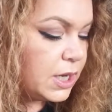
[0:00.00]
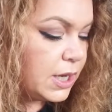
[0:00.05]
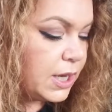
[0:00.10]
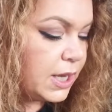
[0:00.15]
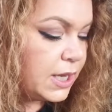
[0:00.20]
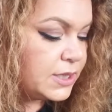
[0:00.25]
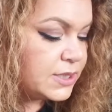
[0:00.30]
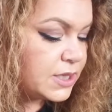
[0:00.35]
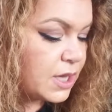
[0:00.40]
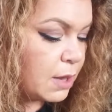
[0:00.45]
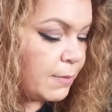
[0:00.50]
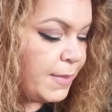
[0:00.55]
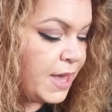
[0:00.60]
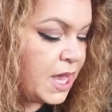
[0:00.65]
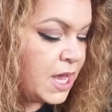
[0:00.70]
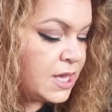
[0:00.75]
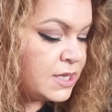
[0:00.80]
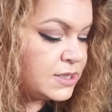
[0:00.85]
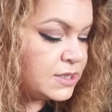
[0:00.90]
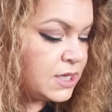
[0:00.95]
It's
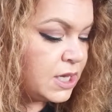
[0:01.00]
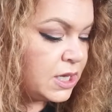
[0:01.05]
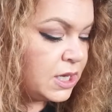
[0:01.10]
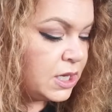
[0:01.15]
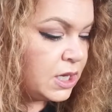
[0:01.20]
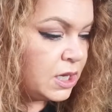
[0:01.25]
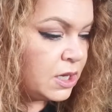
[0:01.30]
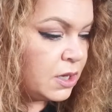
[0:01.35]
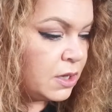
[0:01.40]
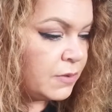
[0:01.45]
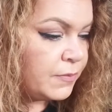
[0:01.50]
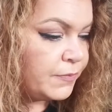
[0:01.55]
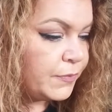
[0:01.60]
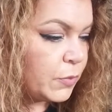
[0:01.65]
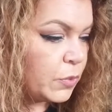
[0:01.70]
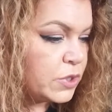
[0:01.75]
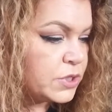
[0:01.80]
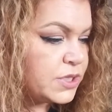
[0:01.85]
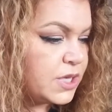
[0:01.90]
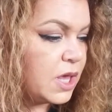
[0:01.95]
amazing.
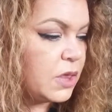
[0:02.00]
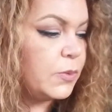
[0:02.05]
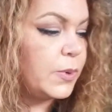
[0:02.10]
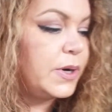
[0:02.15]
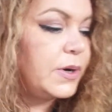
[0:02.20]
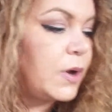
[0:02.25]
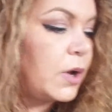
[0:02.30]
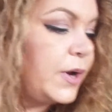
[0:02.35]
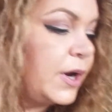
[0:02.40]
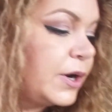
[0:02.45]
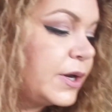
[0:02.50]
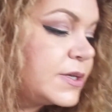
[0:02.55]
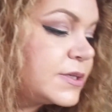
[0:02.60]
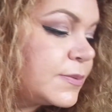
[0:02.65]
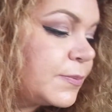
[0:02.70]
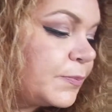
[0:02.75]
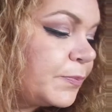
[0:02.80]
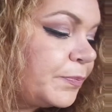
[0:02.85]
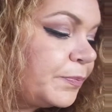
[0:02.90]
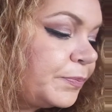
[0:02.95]
Where's the other one? Oh, there it
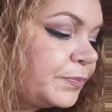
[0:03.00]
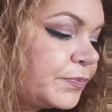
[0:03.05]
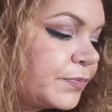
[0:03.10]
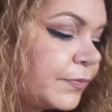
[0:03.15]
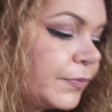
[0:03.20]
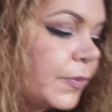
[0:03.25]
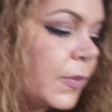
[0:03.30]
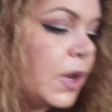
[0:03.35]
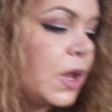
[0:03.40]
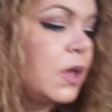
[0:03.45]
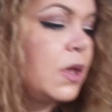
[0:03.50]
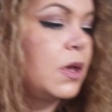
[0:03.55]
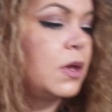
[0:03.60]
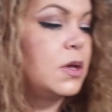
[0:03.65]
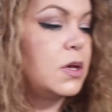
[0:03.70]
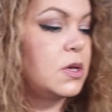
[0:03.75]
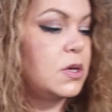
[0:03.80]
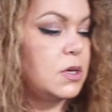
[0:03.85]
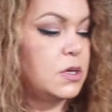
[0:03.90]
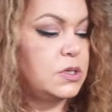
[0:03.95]

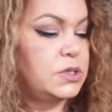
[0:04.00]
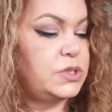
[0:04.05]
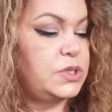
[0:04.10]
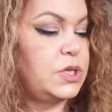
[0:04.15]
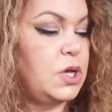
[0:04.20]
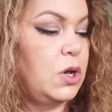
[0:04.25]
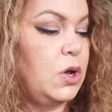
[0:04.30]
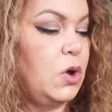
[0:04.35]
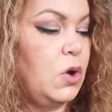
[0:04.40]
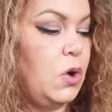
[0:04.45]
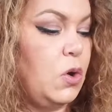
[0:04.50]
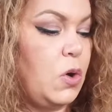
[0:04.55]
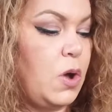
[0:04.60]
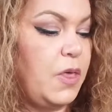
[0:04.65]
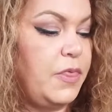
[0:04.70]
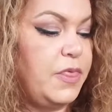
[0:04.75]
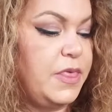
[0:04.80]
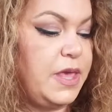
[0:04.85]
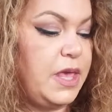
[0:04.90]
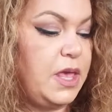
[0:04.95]
is. So
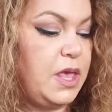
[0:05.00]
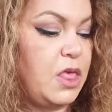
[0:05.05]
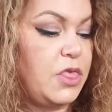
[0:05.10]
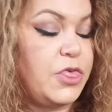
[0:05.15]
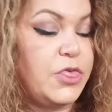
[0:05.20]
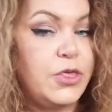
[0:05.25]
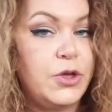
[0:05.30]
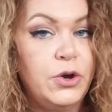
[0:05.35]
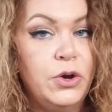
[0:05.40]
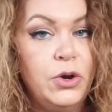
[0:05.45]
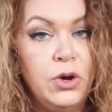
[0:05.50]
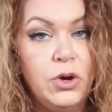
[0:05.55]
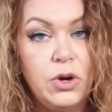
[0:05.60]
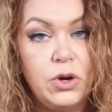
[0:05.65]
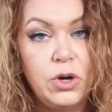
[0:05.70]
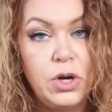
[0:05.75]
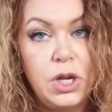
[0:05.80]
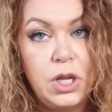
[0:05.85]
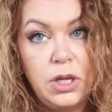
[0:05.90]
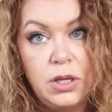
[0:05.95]
the
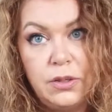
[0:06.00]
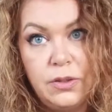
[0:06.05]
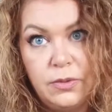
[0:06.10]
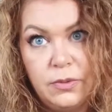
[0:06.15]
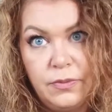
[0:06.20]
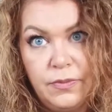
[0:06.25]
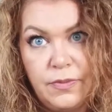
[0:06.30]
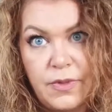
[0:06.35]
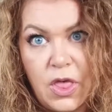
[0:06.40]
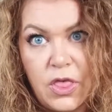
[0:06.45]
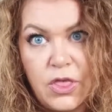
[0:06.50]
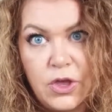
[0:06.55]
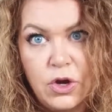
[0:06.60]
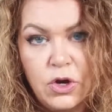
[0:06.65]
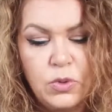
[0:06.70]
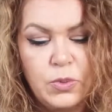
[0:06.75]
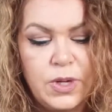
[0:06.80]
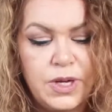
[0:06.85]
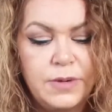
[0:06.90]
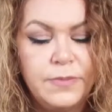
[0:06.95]
third
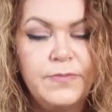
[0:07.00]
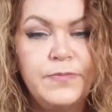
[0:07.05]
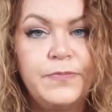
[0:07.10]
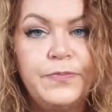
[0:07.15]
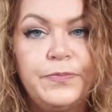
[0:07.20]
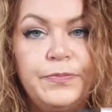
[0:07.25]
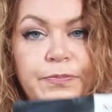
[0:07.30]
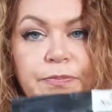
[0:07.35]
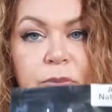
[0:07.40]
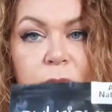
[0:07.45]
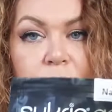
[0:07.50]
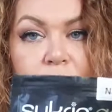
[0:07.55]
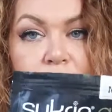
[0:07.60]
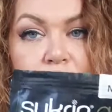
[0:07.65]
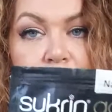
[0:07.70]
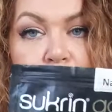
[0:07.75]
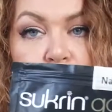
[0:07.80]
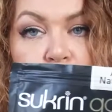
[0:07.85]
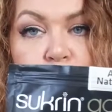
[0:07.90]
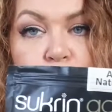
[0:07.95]
one,
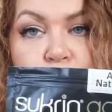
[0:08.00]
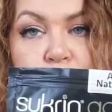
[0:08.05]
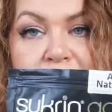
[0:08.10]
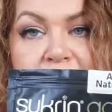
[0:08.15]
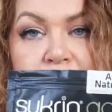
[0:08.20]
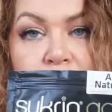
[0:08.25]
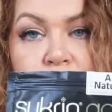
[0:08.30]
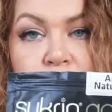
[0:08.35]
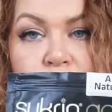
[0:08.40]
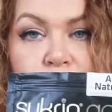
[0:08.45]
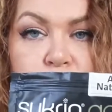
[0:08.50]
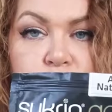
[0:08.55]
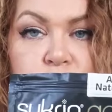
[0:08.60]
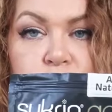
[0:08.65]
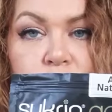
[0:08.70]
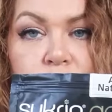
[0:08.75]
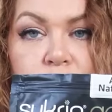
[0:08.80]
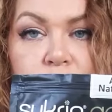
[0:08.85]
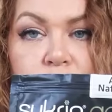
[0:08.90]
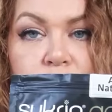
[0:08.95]
brown
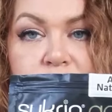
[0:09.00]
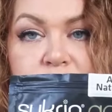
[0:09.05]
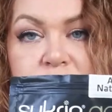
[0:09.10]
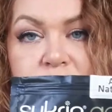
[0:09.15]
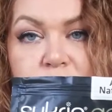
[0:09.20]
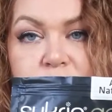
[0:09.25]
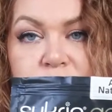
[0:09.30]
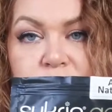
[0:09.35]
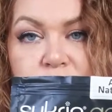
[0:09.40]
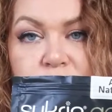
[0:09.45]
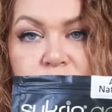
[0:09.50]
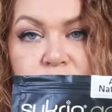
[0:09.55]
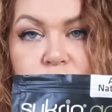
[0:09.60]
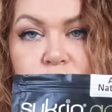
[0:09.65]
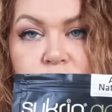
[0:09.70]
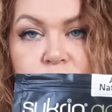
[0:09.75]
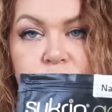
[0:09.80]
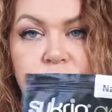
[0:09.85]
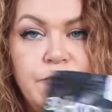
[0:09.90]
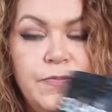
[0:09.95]
sugar
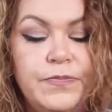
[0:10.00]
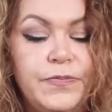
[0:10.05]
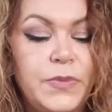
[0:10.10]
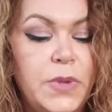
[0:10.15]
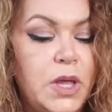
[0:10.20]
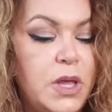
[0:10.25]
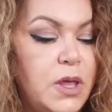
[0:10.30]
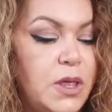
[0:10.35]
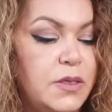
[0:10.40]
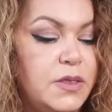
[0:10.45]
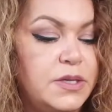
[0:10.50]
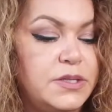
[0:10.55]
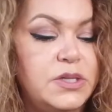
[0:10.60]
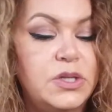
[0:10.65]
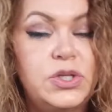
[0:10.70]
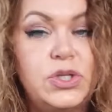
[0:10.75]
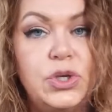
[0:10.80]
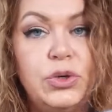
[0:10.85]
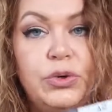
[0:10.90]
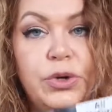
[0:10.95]
substitute. This
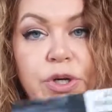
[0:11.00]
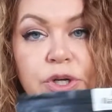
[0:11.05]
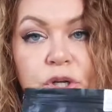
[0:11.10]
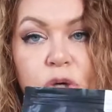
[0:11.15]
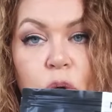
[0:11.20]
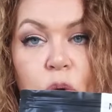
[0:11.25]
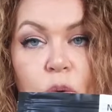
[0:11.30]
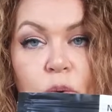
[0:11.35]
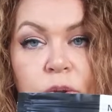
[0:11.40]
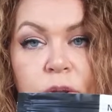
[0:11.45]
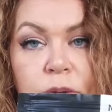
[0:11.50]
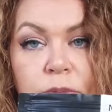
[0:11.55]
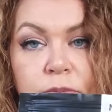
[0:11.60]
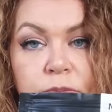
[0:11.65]
is Sucre and Gold.